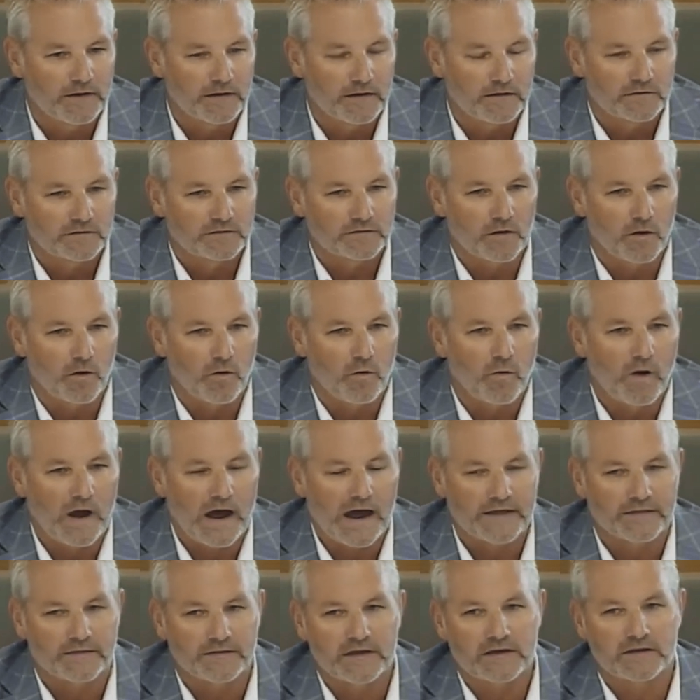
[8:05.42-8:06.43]
So
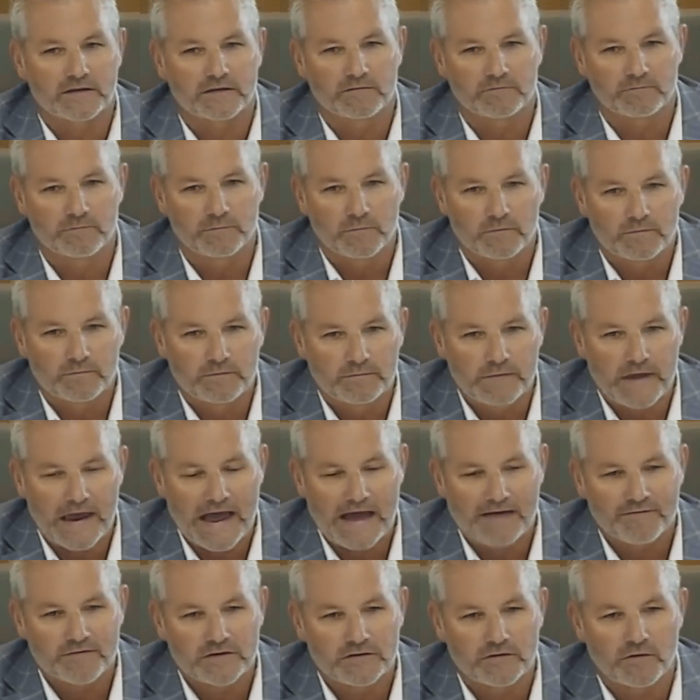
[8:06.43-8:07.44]
I think
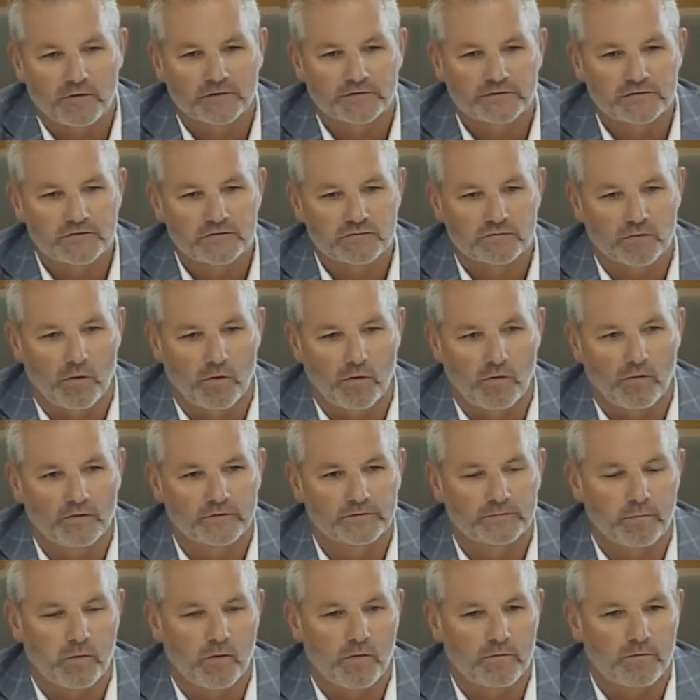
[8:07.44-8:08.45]
having those two
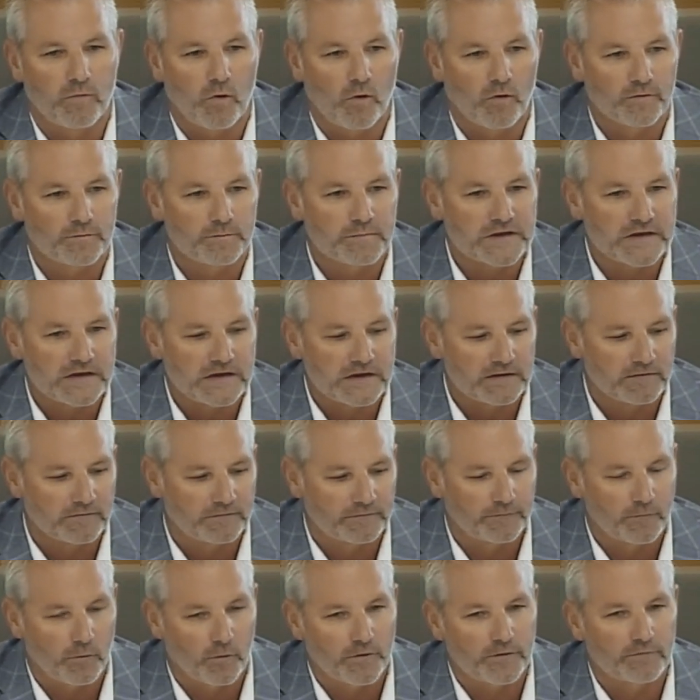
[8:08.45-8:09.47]
roles, both being
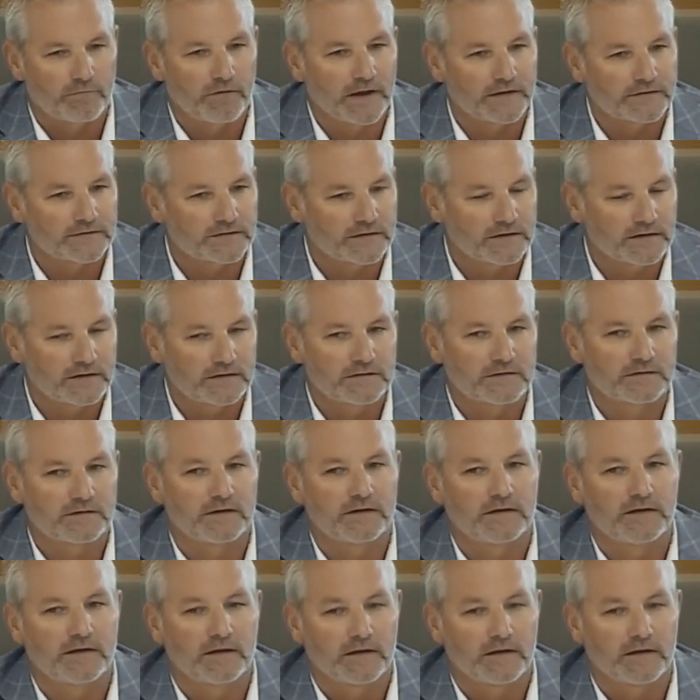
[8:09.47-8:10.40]
for the resident,